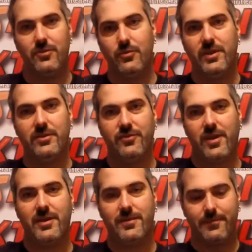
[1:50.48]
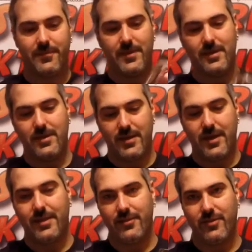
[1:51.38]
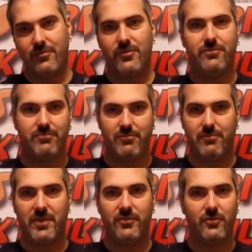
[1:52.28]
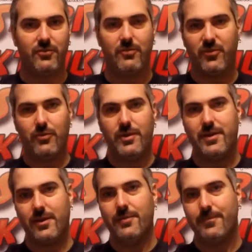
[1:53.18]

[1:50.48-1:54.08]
no need to shake it, unless you have a mixer of some sort in there.